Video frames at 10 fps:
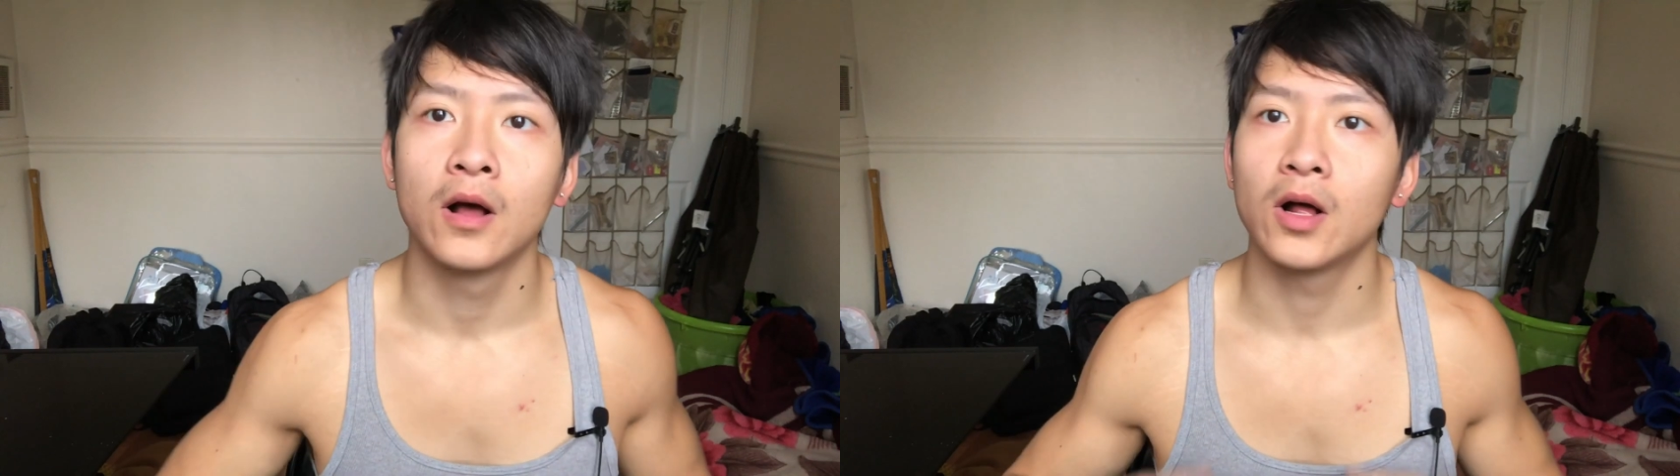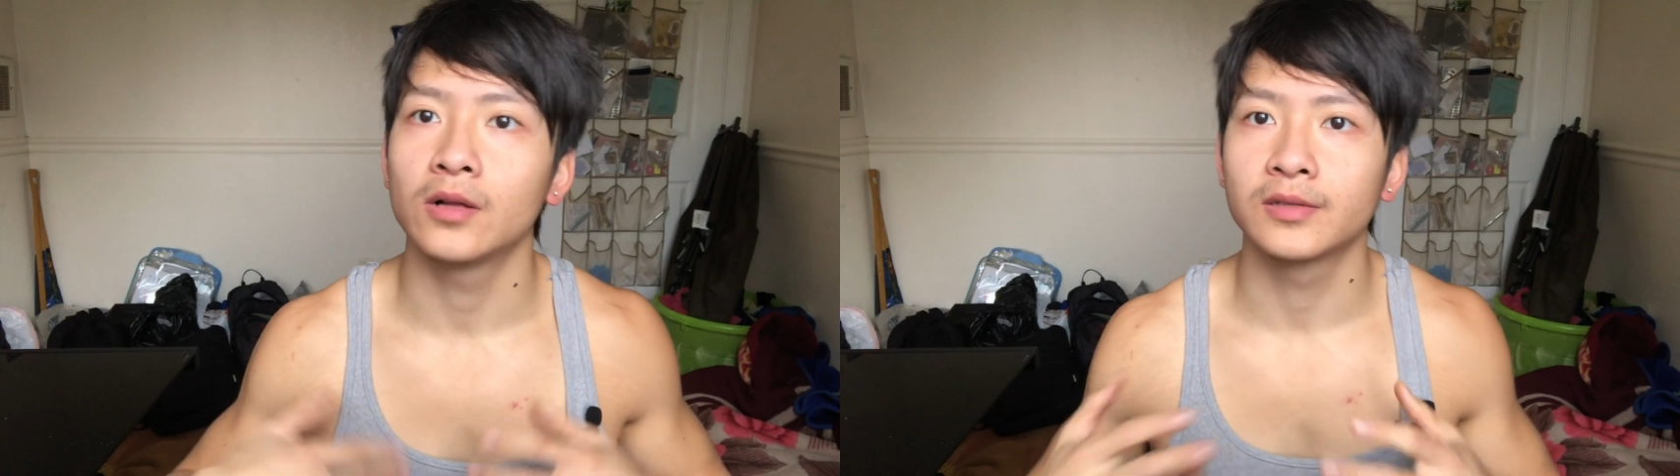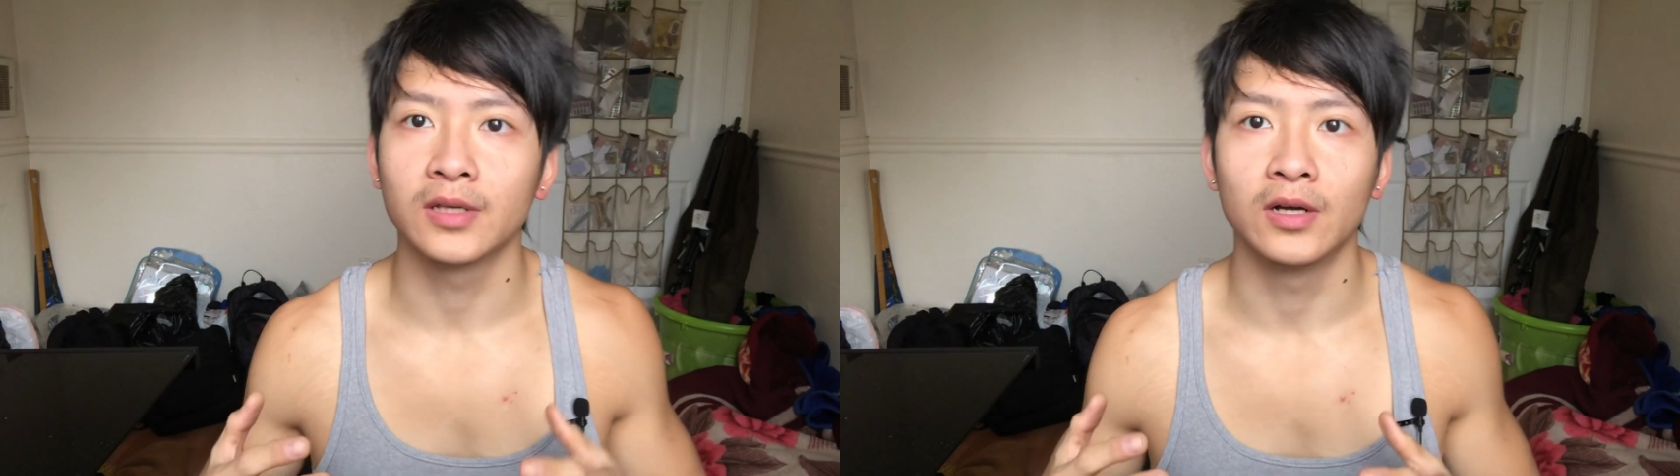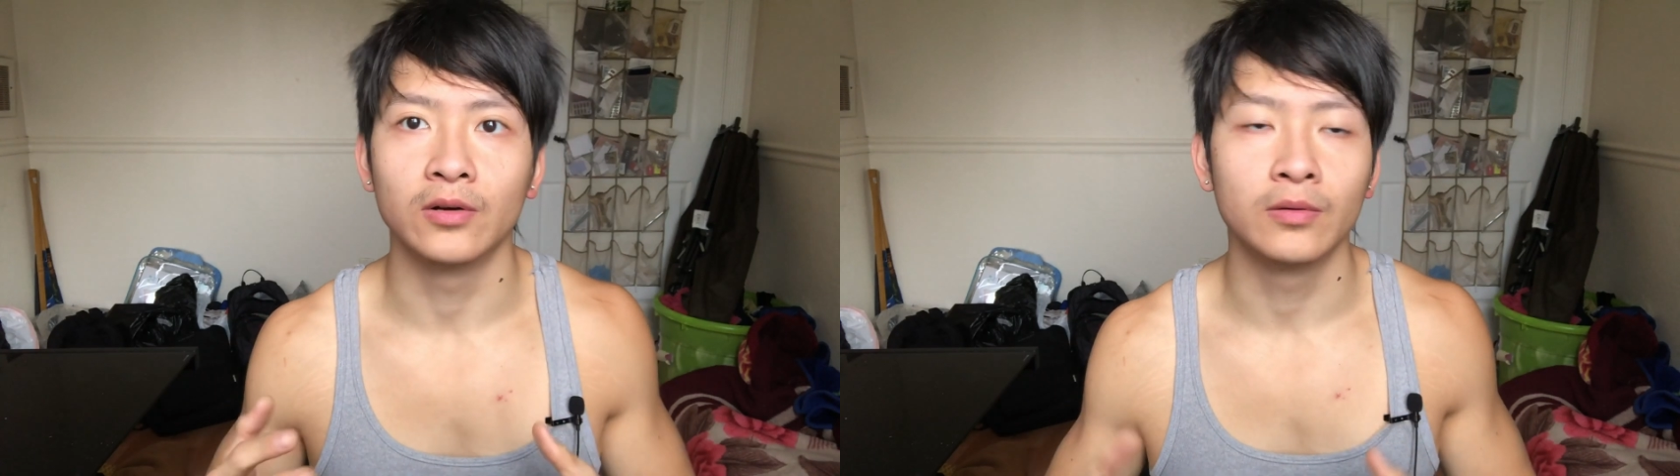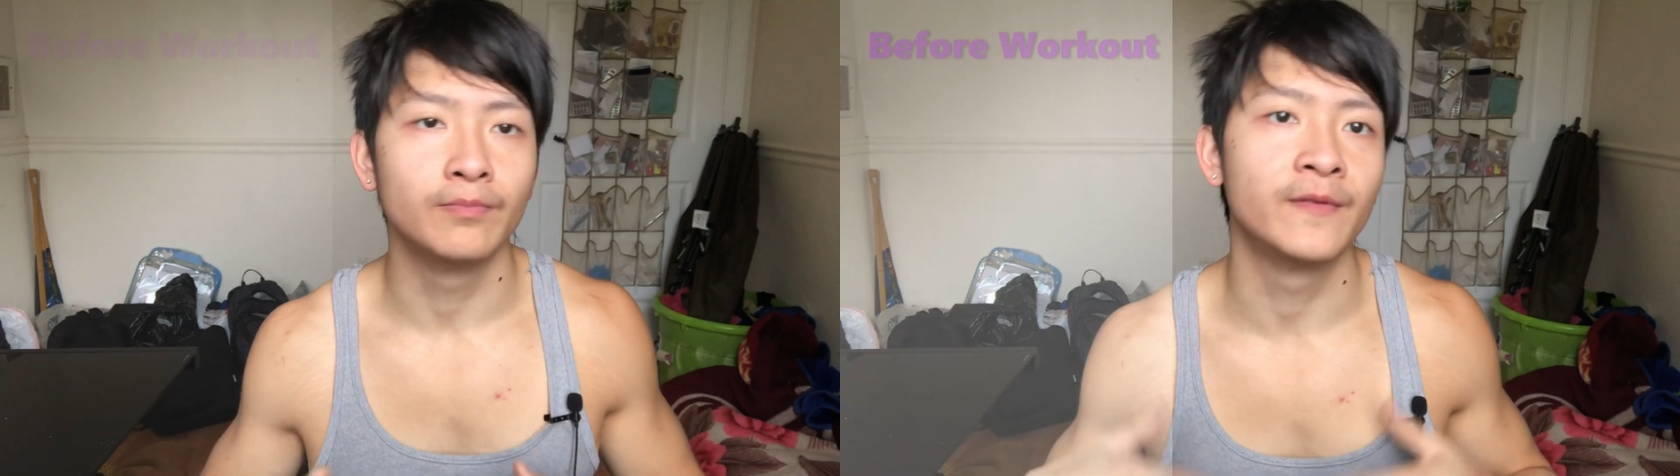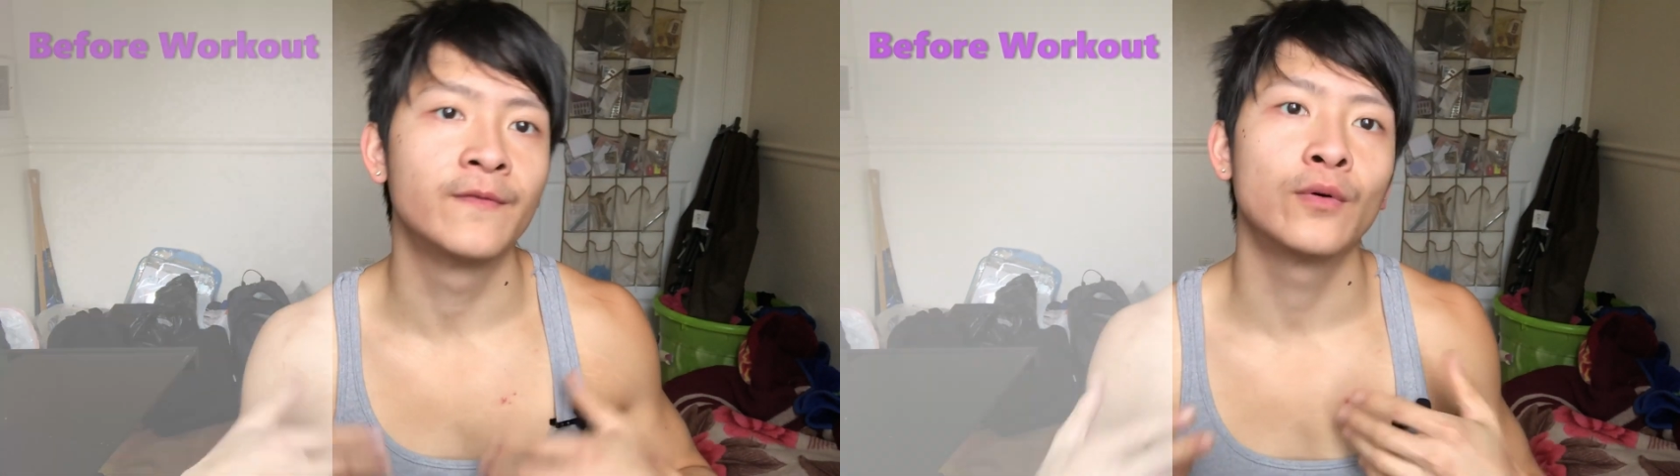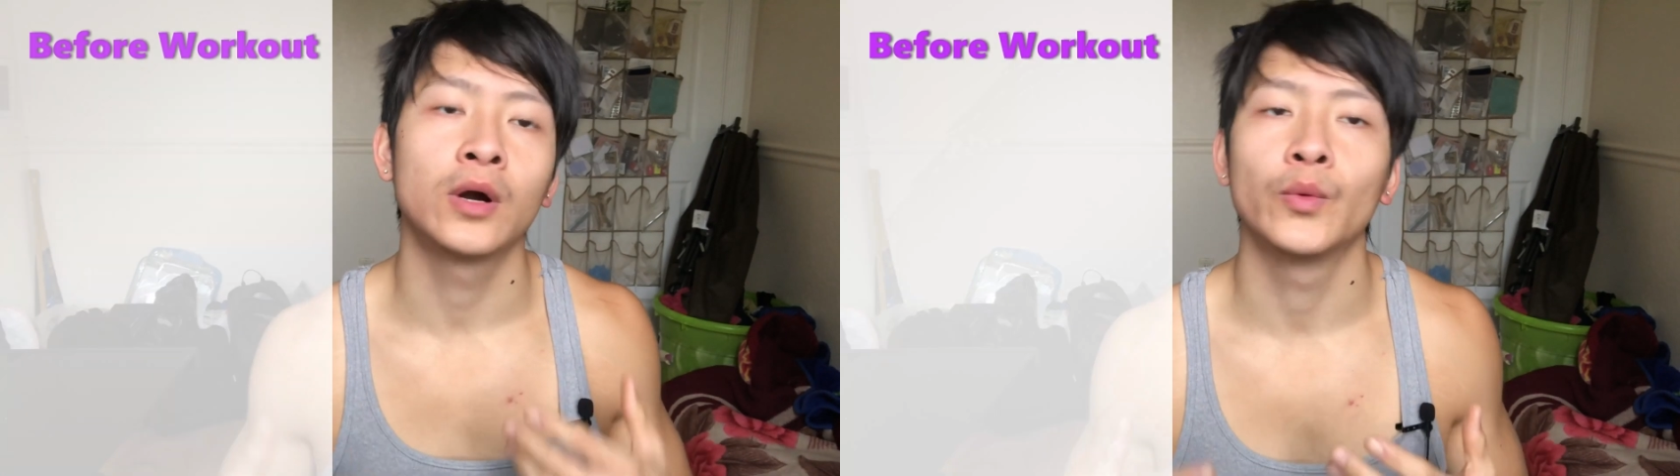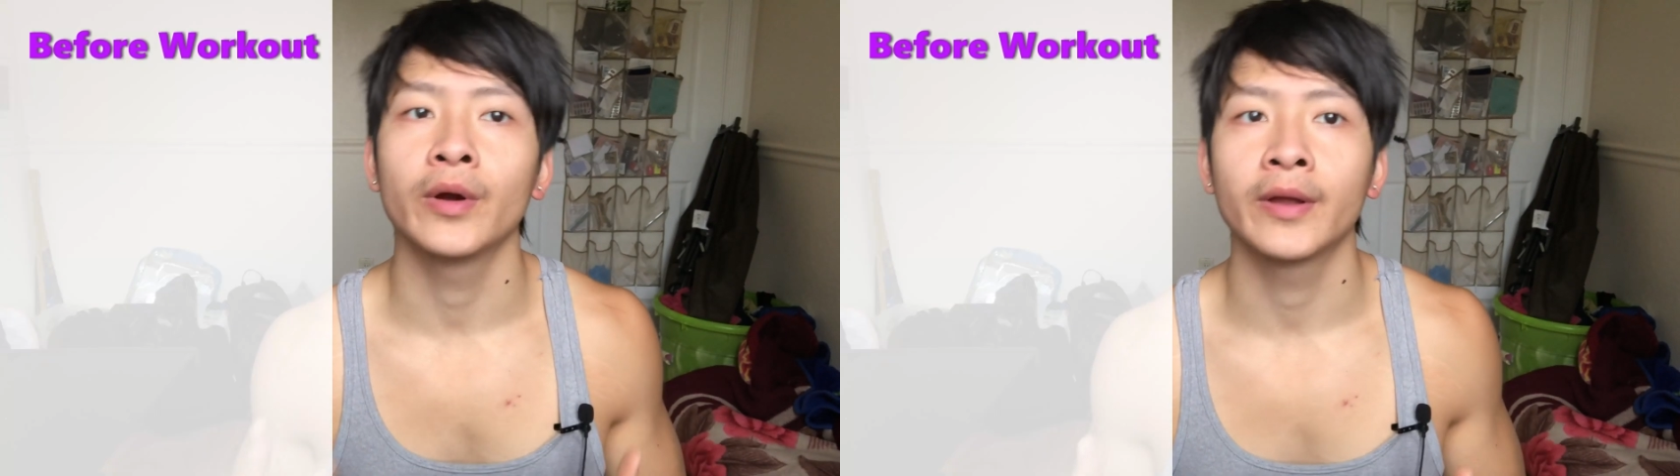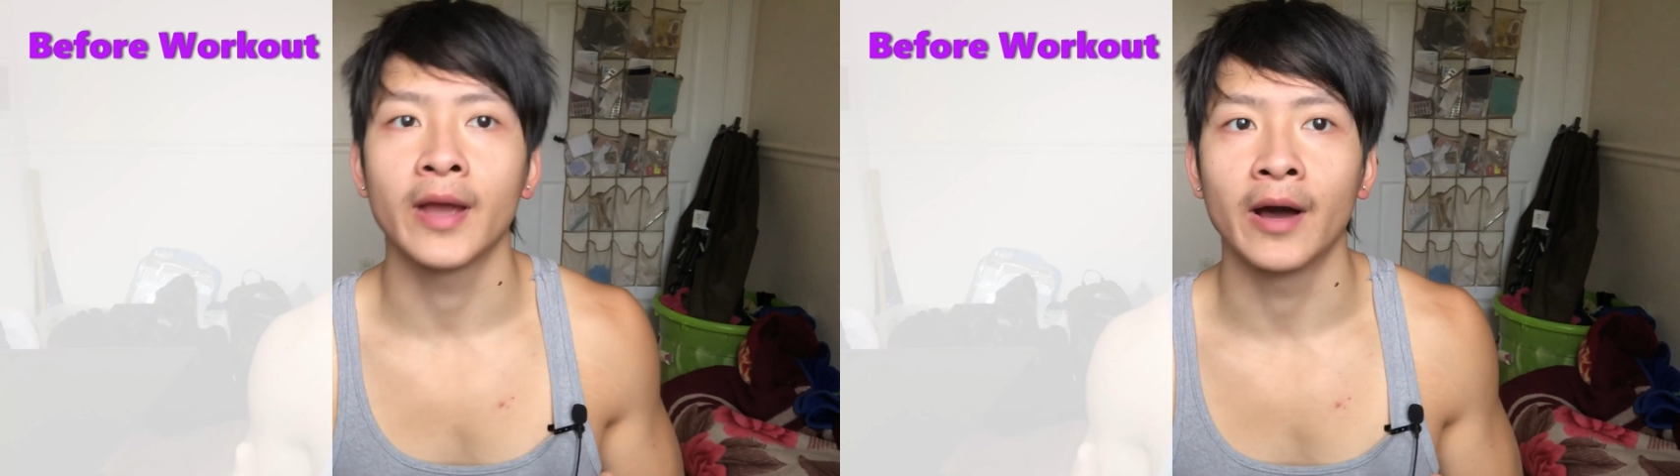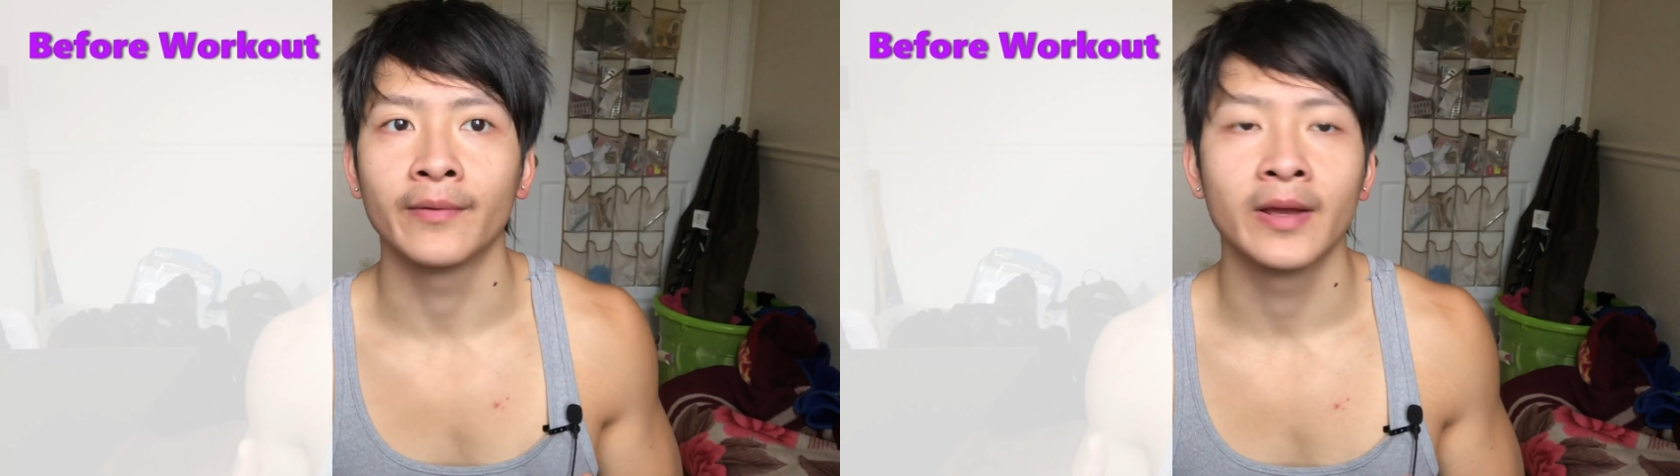Also, before a
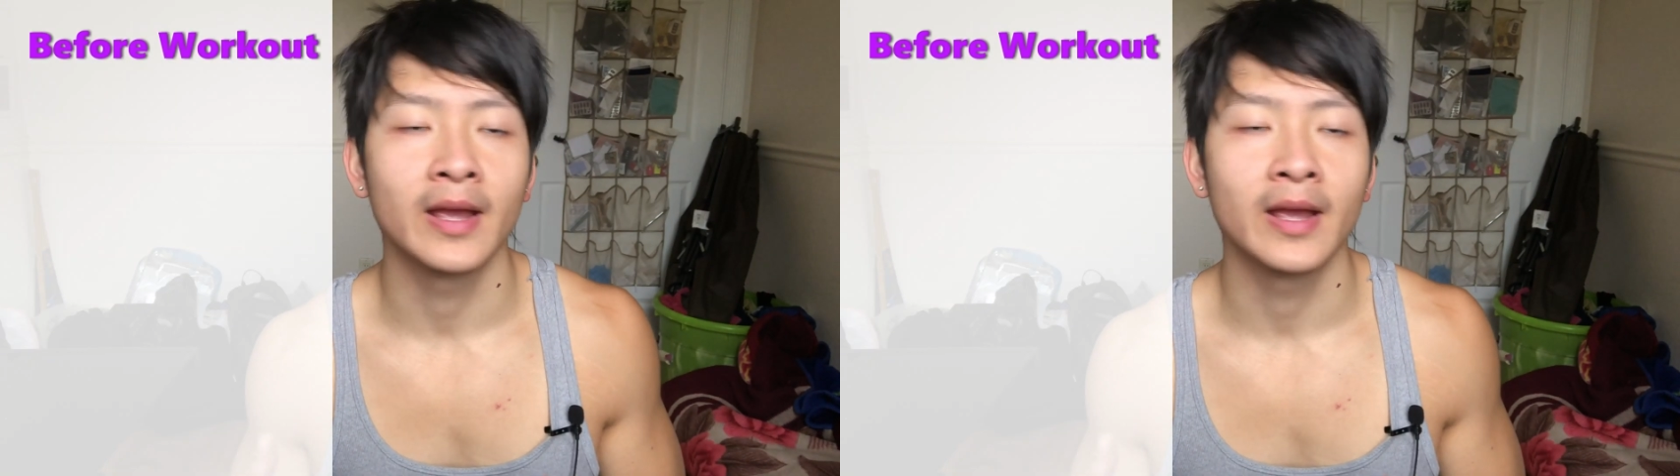workout,